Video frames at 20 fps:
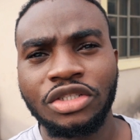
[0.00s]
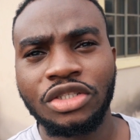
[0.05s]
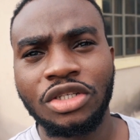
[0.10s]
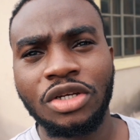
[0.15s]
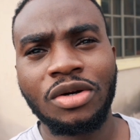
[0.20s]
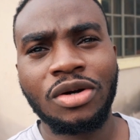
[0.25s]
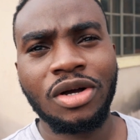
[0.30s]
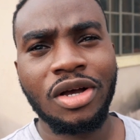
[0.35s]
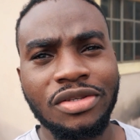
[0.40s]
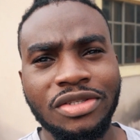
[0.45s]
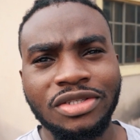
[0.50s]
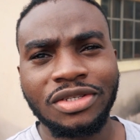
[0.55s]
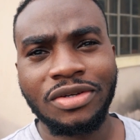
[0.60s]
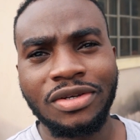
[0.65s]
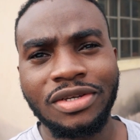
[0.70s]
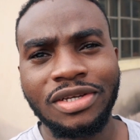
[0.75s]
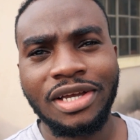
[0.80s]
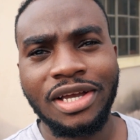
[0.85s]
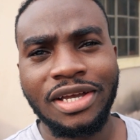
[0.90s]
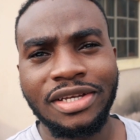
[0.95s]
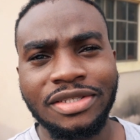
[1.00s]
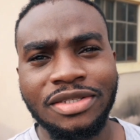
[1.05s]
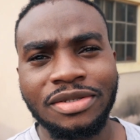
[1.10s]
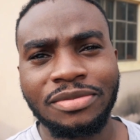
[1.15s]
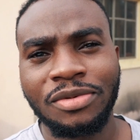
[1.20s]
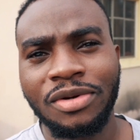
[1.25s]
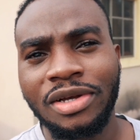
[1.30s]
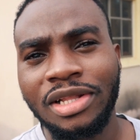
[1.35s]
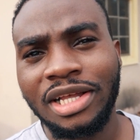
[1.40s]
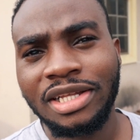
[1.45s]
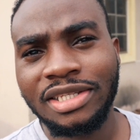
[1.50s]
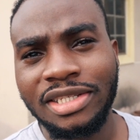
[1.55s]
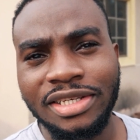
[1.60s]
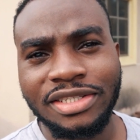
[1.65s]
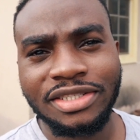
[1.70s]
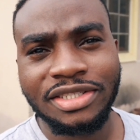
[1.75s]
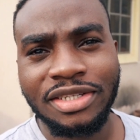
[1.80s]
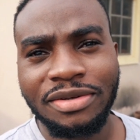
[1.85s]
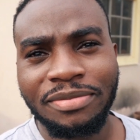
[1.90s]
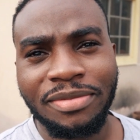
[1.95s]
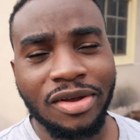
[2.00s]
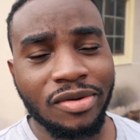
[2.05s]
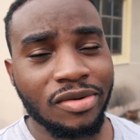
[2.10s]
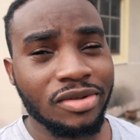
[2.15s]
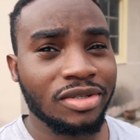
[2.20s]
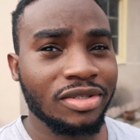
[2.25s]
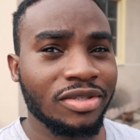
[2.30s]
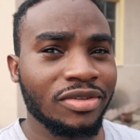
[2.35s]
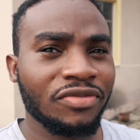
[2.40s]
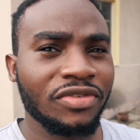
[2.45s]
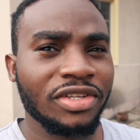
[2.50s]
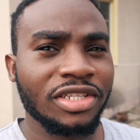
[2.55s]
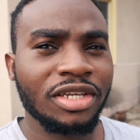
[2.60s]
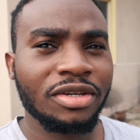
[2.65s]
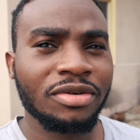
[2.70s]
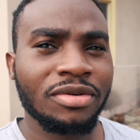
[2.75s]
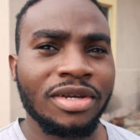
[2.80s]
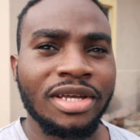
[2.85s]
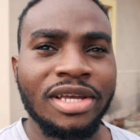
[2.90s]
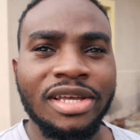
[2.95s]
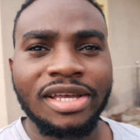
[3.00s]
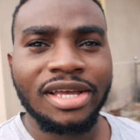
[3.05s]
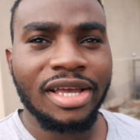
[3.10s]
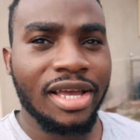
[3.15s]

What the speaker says: Yo, how's it going, guys? Your boy Ladi HC back with another video.